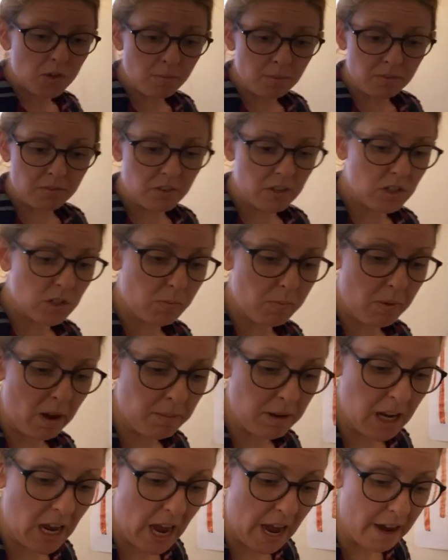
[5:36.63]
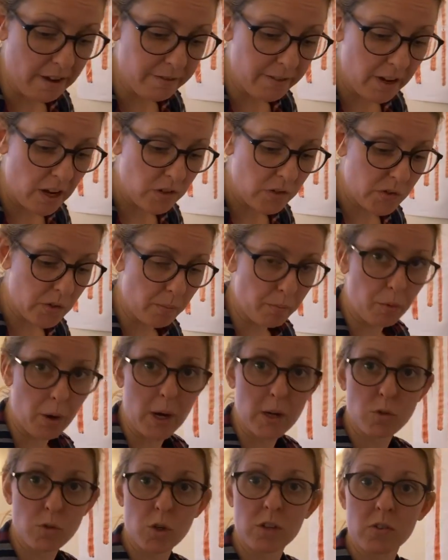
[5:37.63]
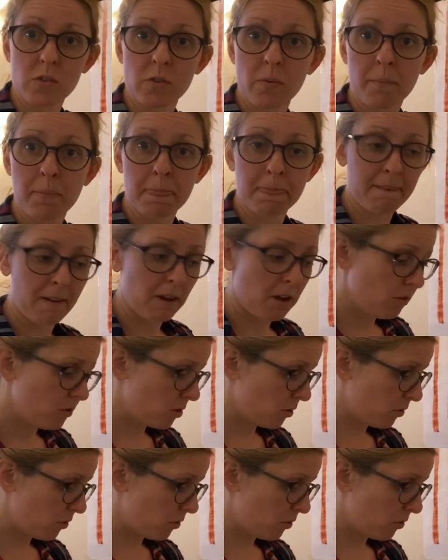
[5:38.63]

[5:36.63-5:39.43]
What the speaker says: of these maybe have some branches. So